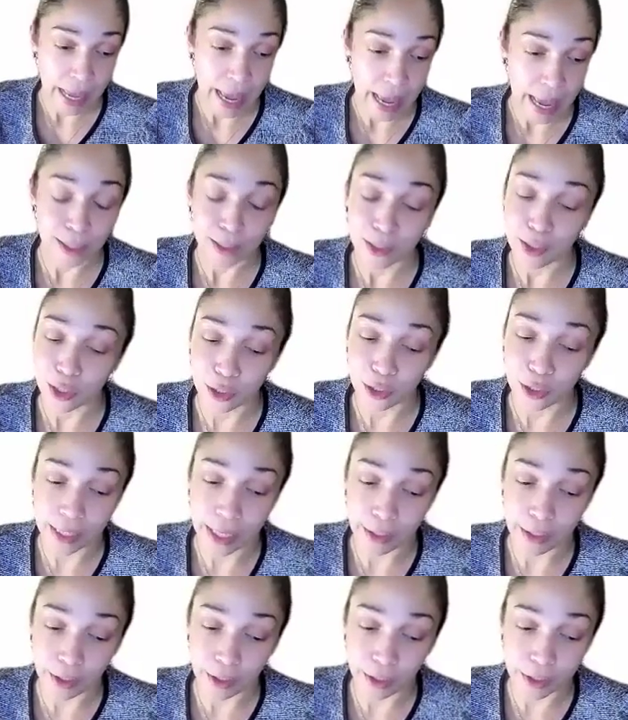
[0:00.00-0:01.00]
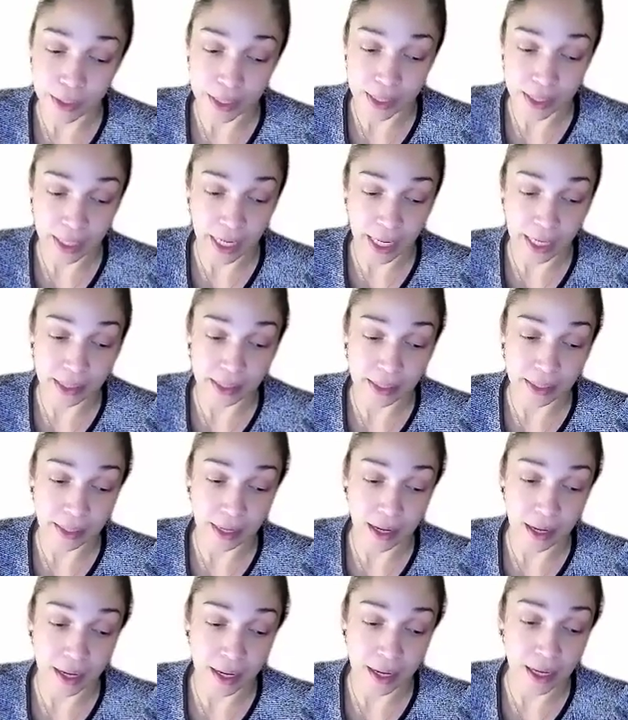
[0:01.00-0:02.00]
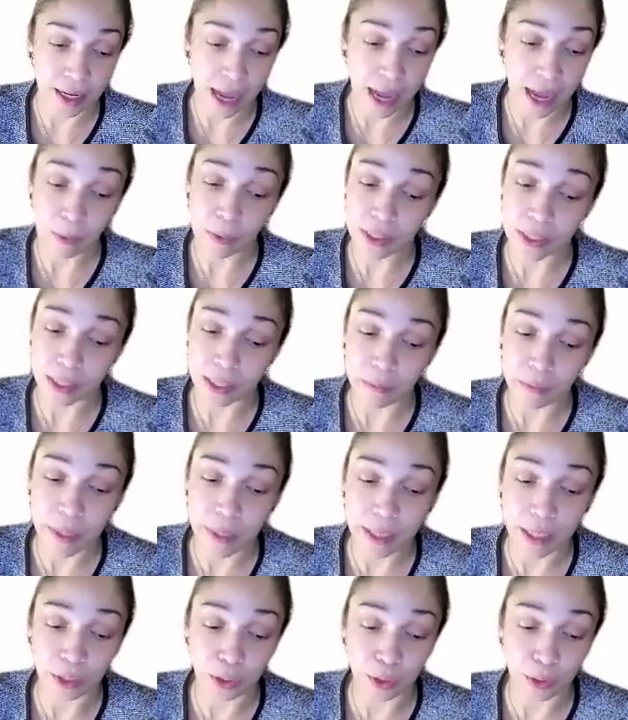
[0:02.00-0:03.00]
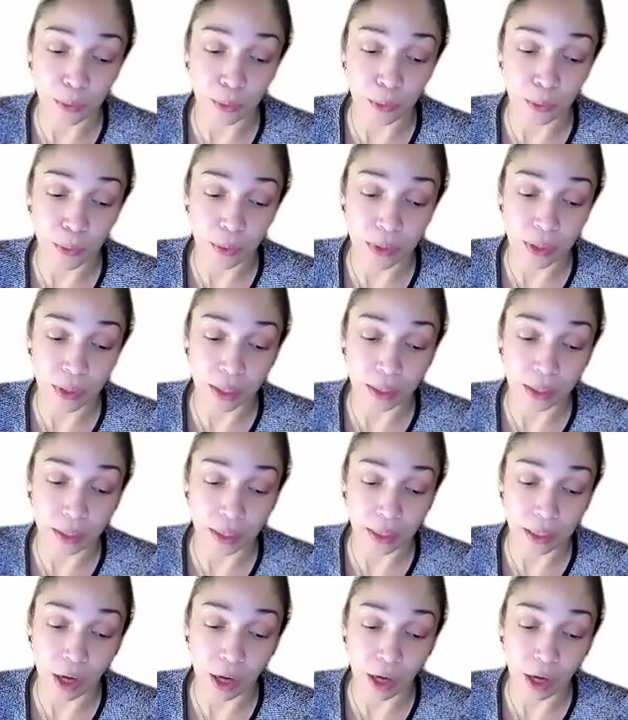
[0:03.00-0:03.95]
And her letter states, I was admitted through the